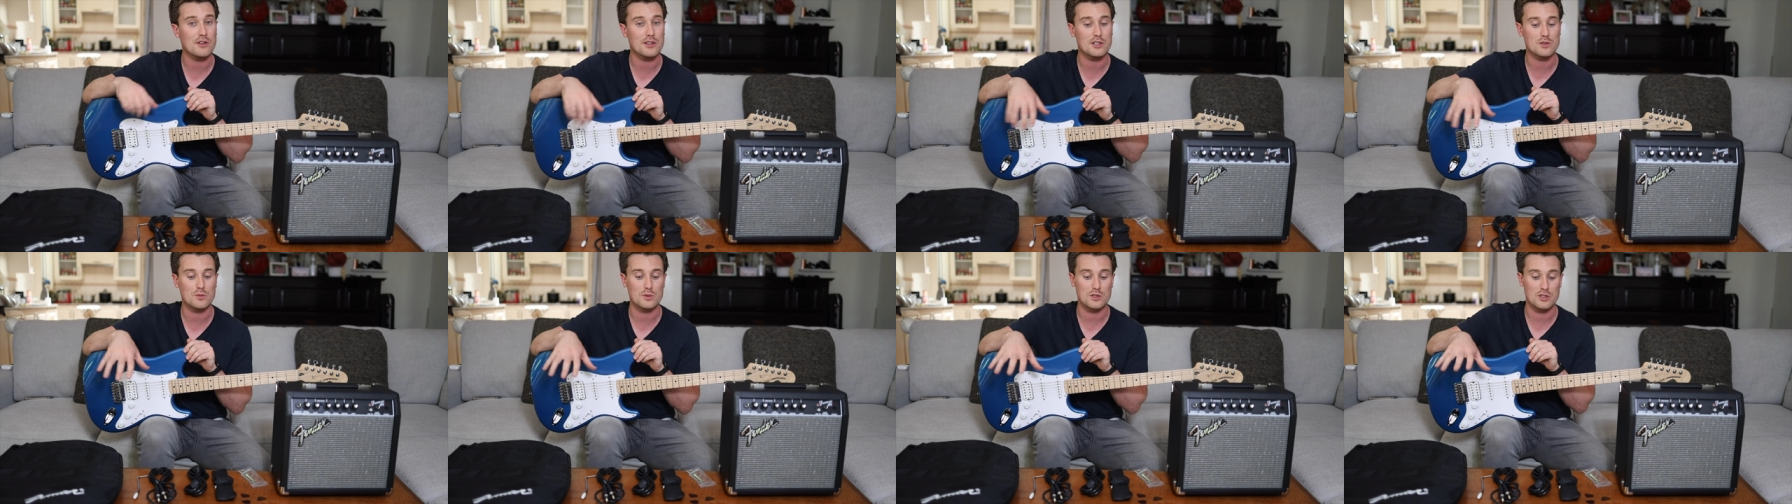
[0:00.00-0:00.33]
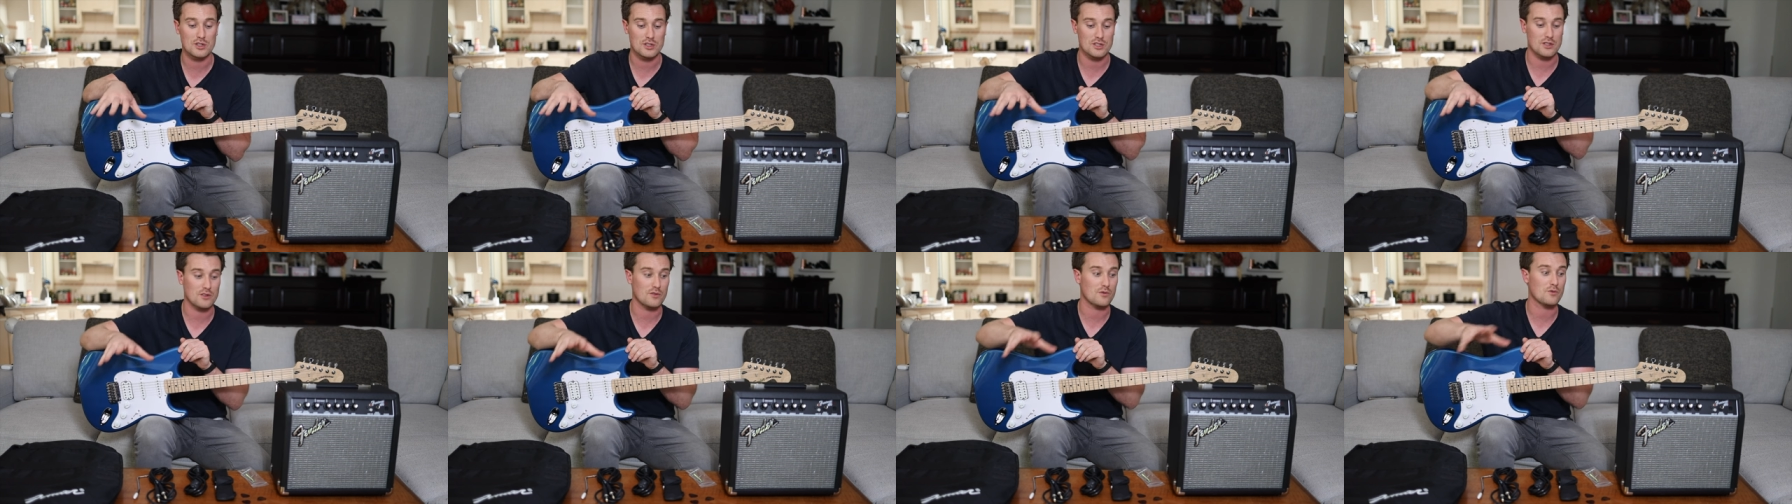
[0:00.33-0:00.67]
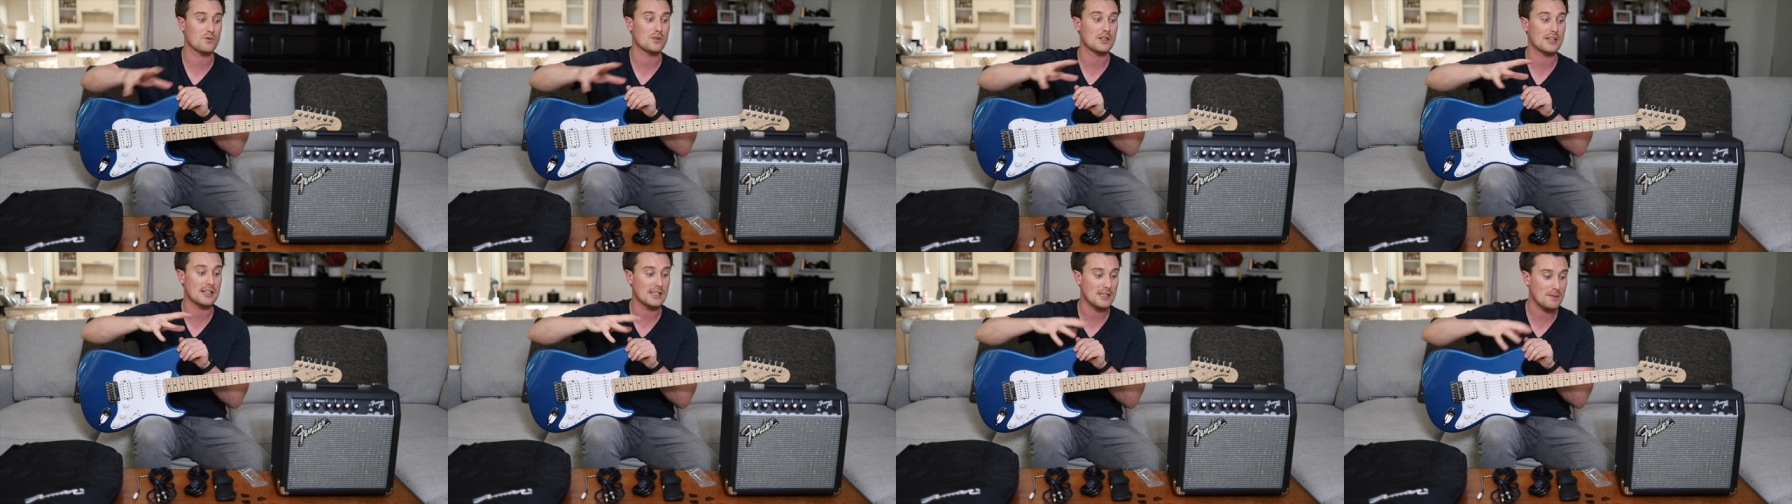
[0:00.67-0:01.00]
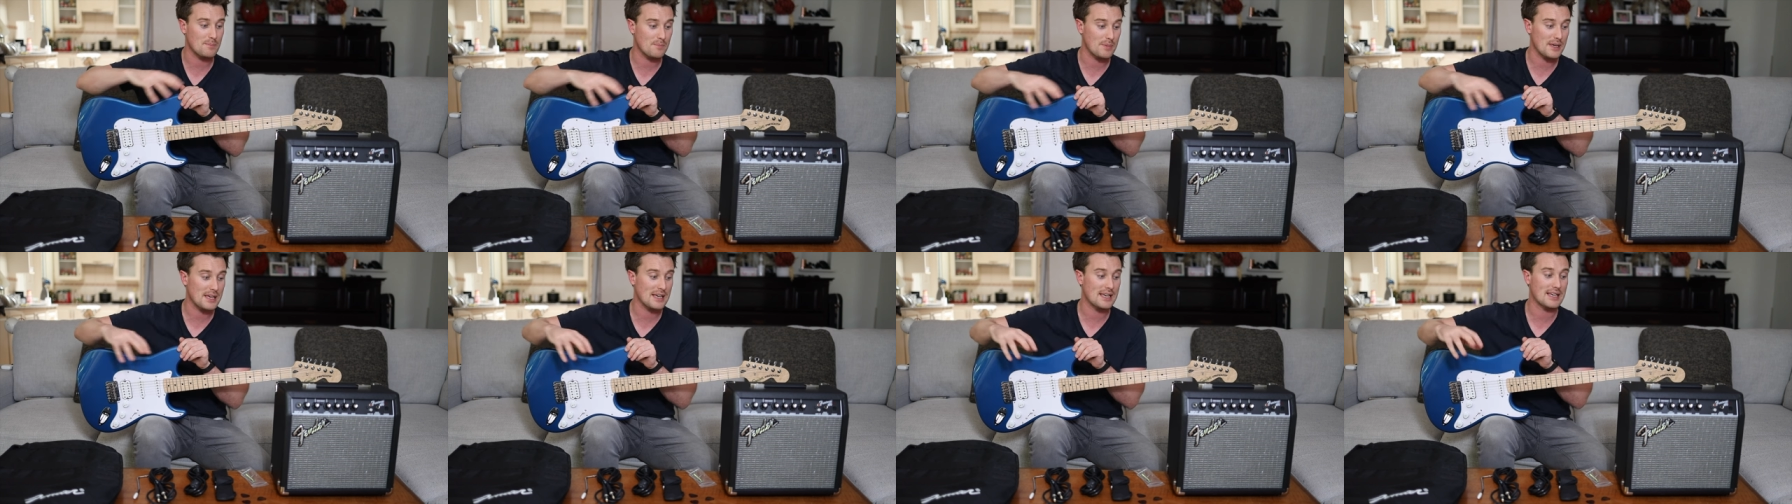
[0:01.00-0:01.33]
This was just a really
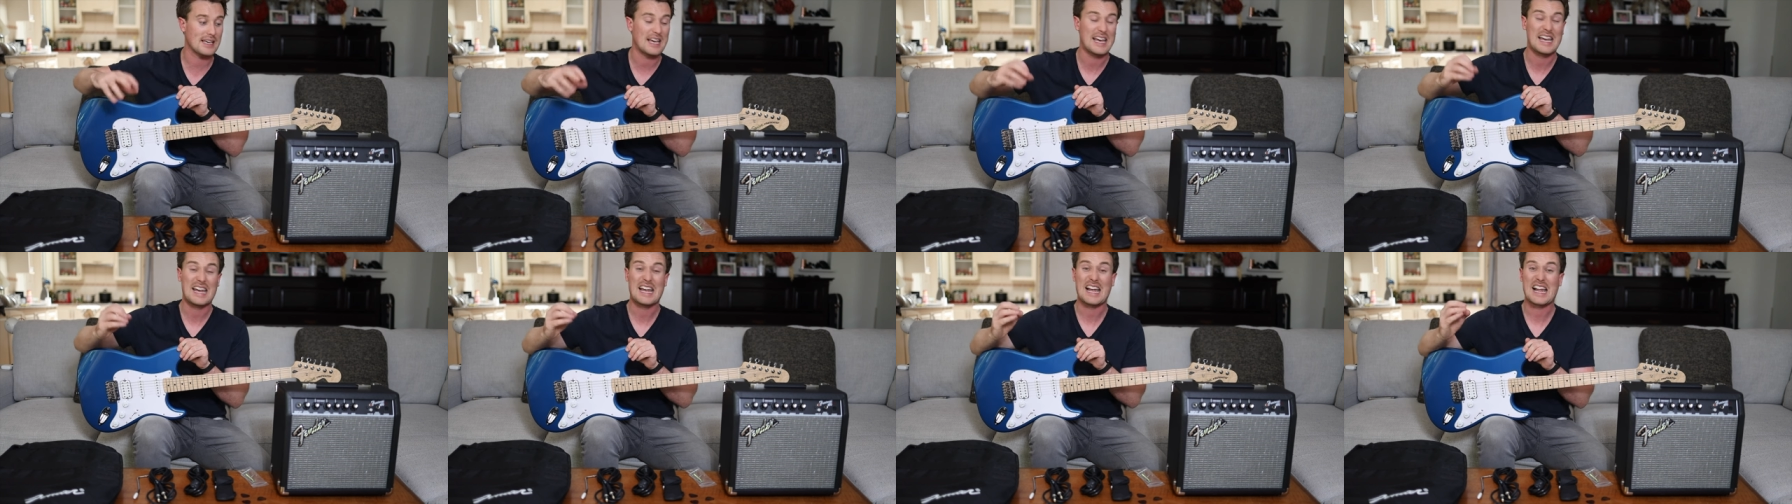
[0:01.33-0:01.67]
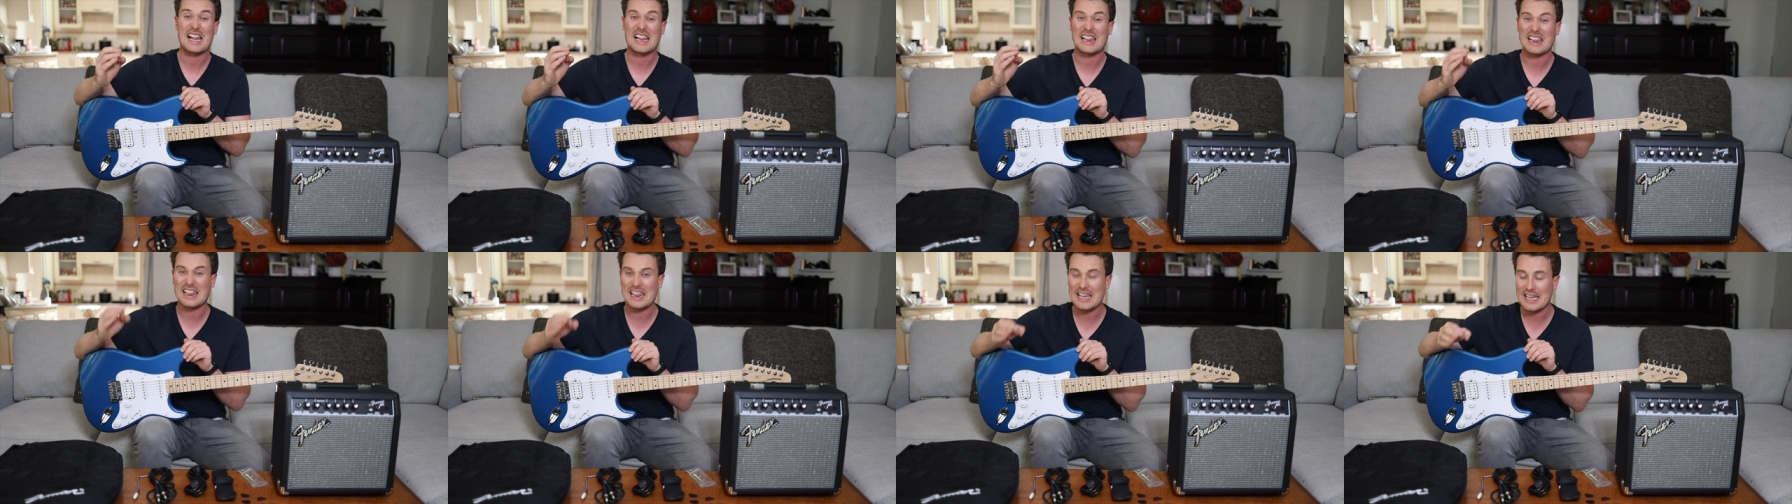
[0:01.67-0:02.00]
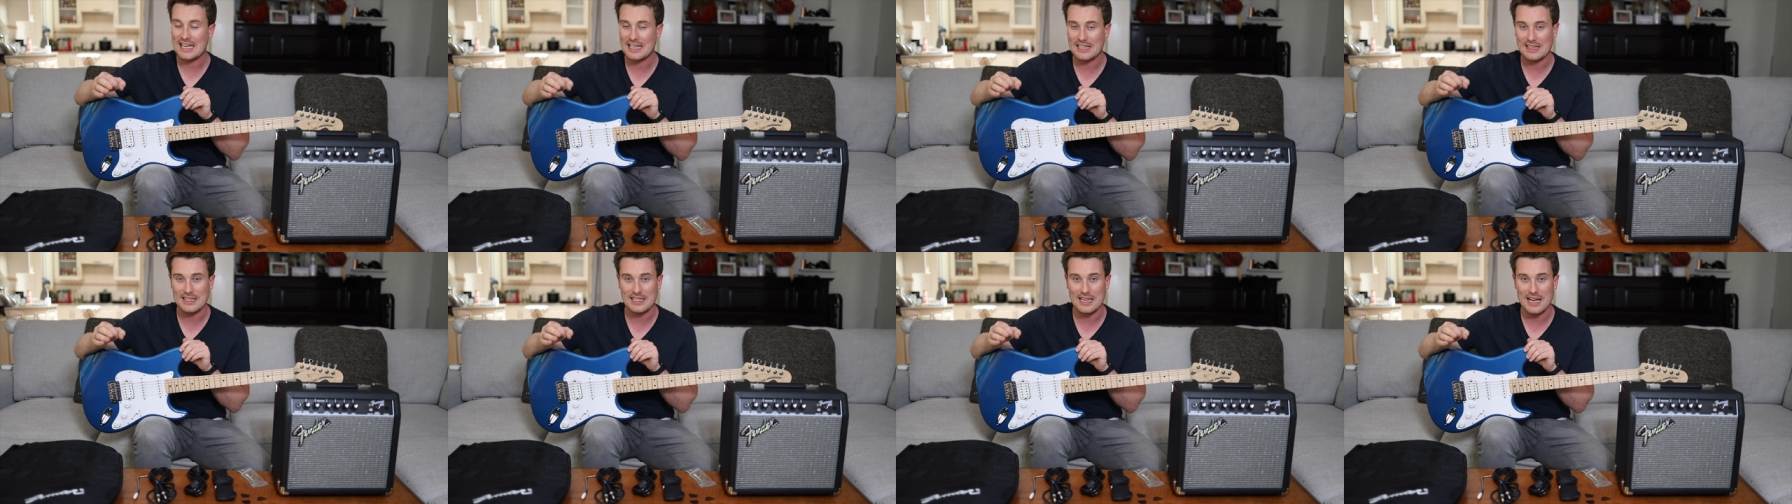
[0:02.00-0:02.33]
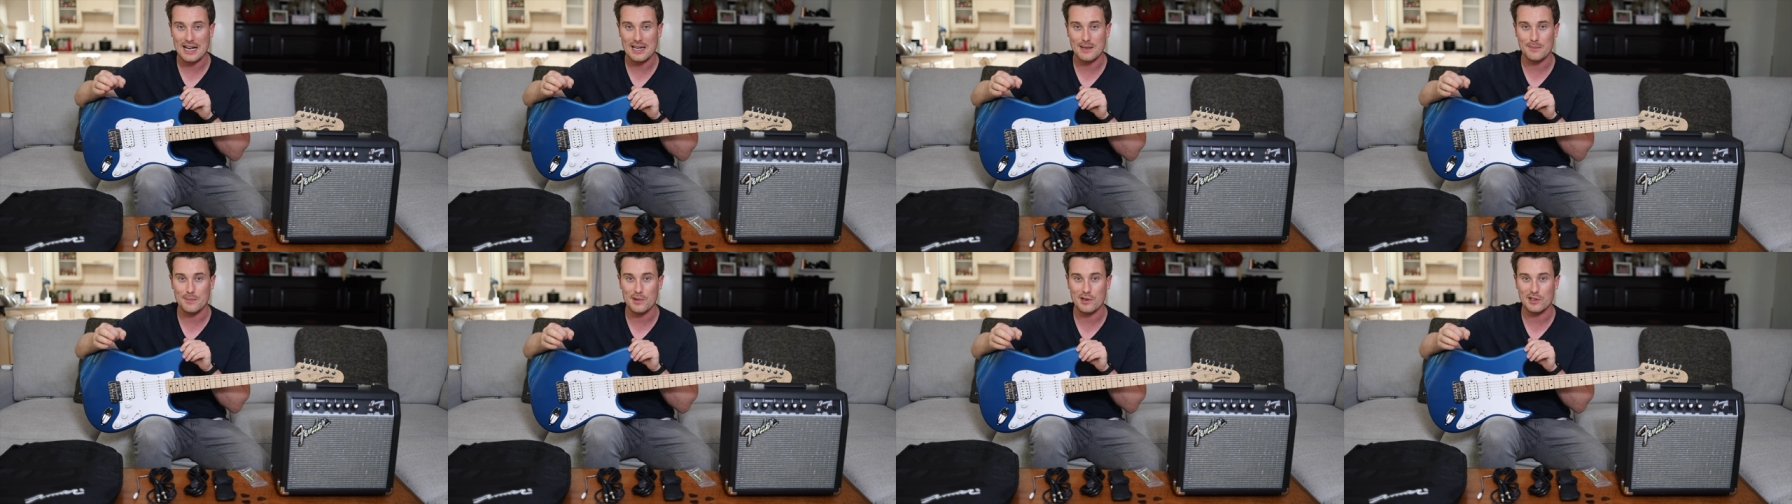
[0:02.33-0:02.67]
big, lengthy
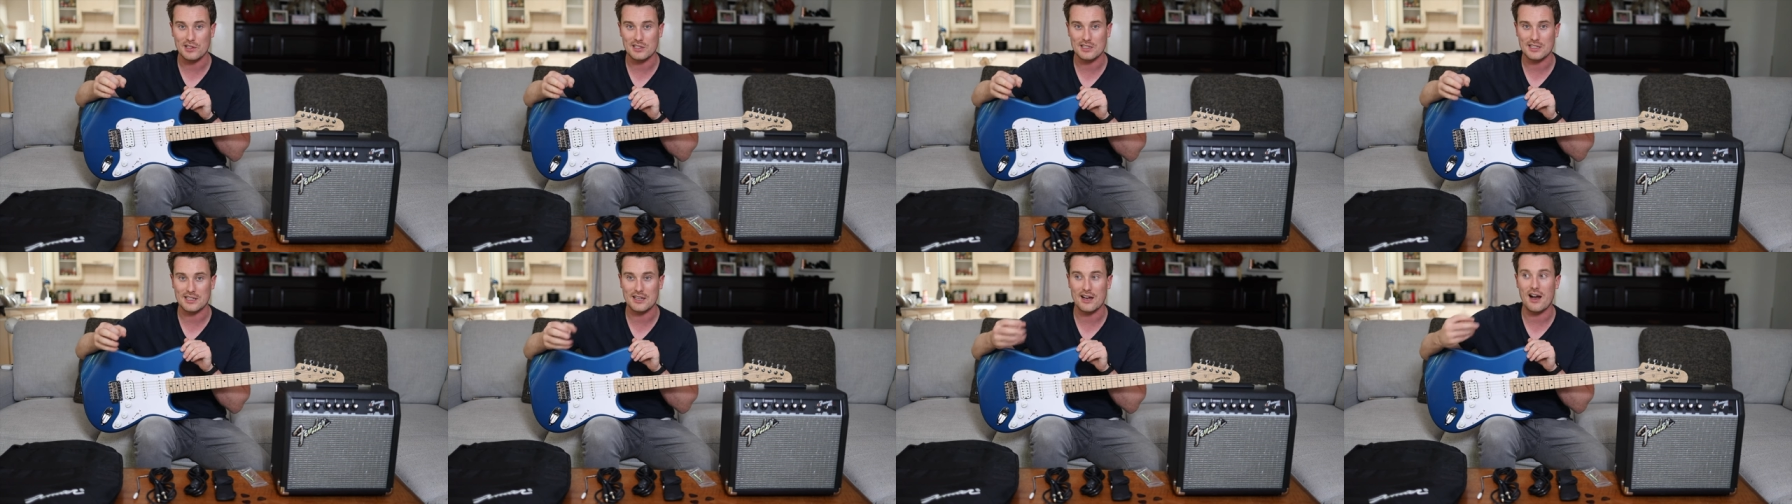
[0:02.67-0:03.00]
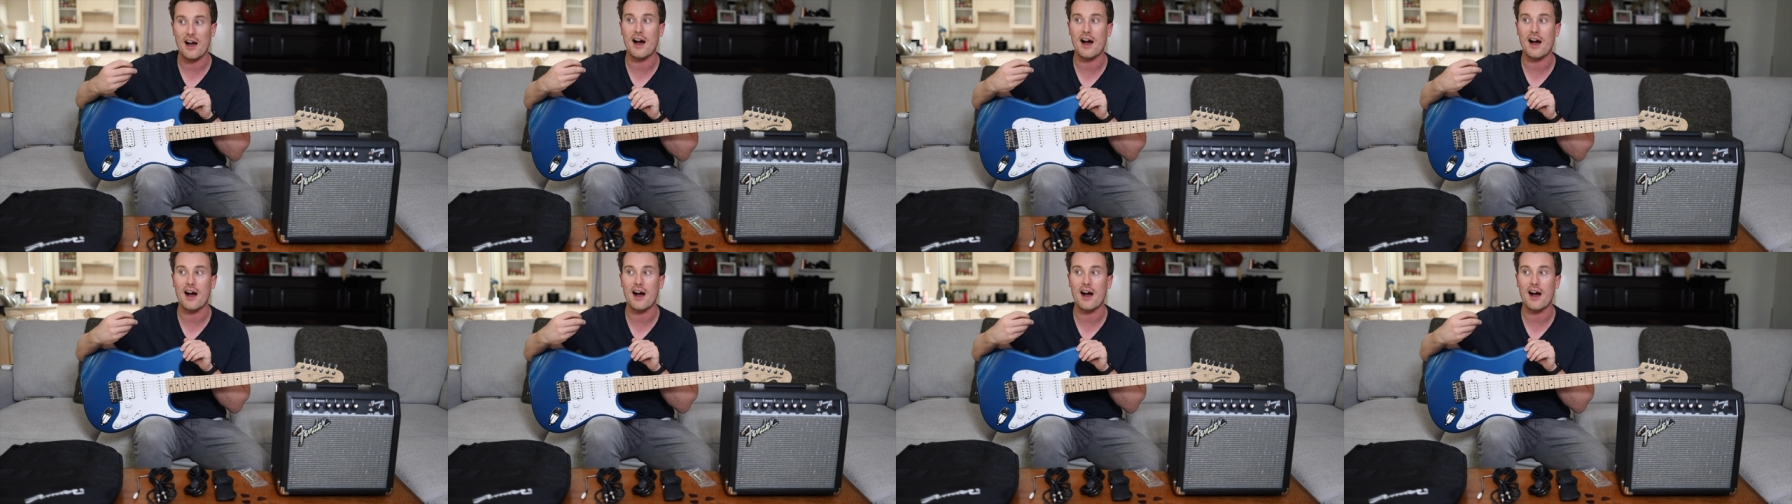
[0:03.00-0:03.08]
unboxing.